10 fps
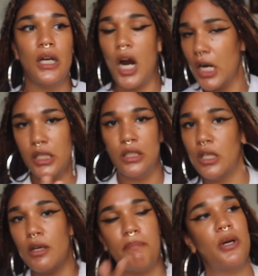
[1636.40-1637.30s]
Are you
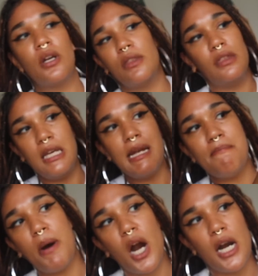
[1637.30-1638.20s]
gonna put a
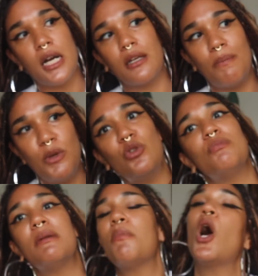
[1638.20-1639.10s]
theme park, an
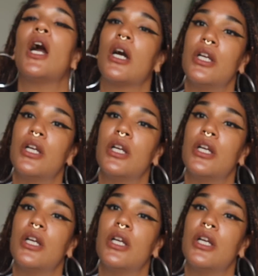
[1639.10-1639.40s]
amusement park?